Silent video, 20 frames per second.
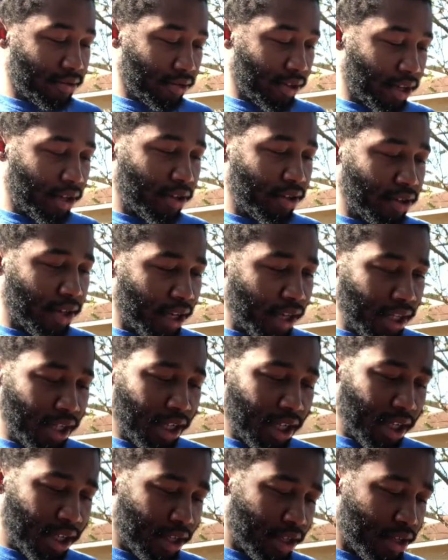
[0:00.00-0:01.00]
okay,
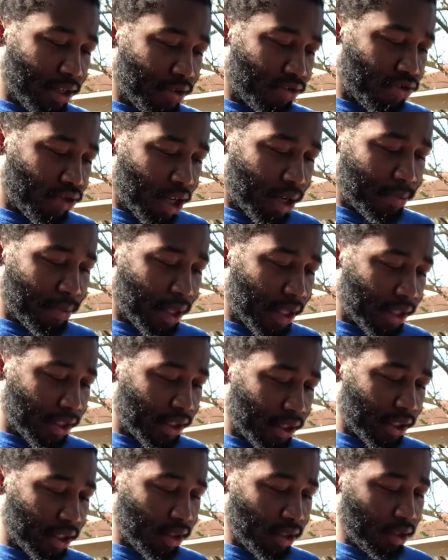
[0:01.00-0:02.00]
and a little tripod
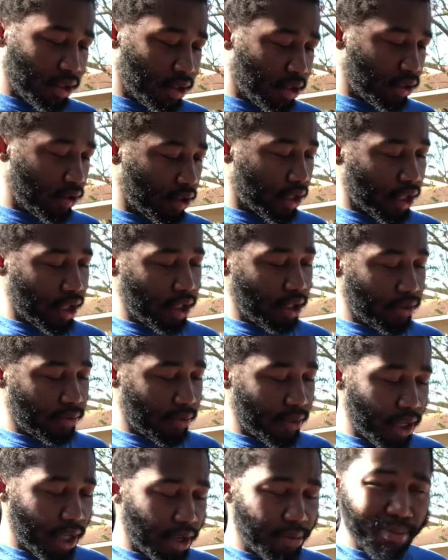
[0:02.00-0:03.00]
stand. Okay,
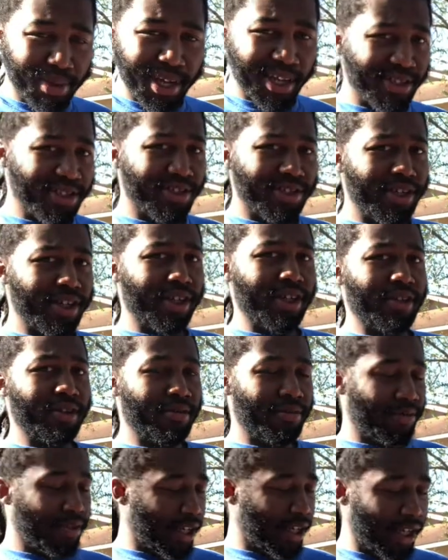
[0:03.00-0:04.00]
we ain't major yet.
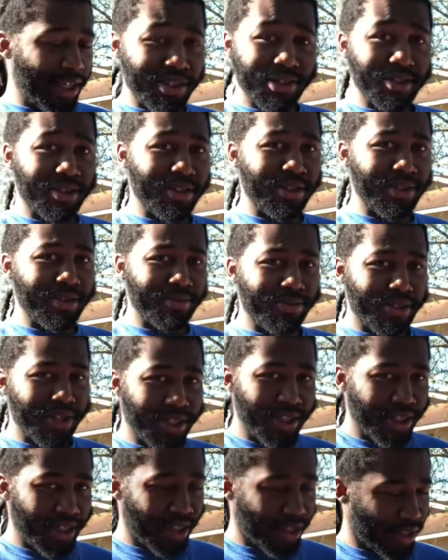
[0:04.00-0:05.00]
We gotta start
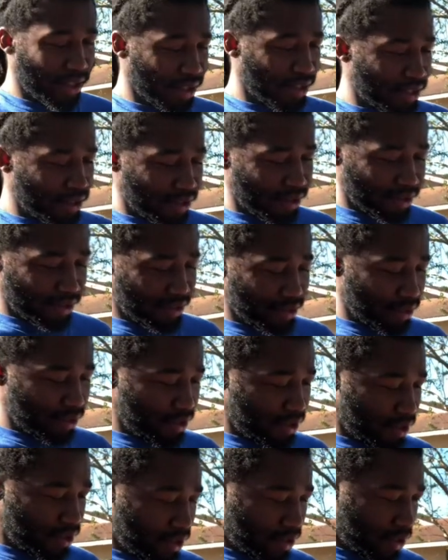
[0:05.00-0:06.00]
somewhere.
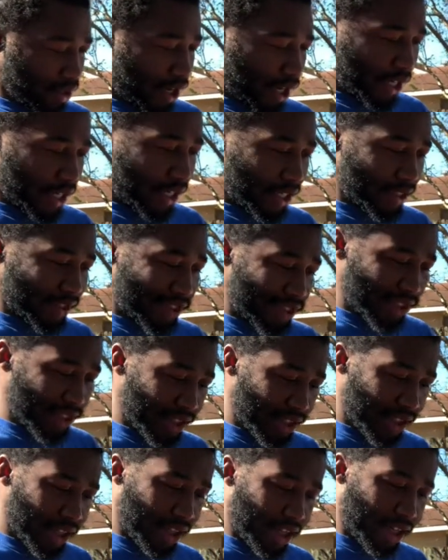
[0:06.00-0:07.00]
I guess this
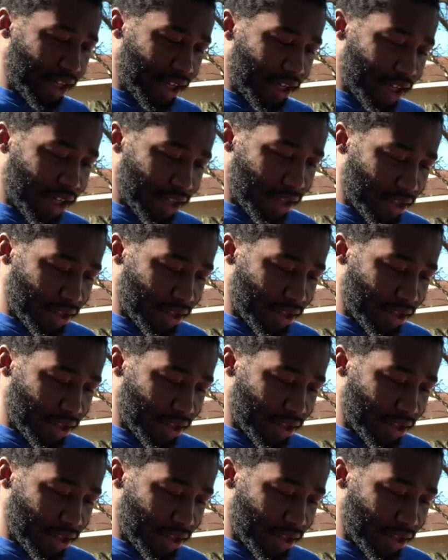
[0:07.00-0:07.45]
is it, guys.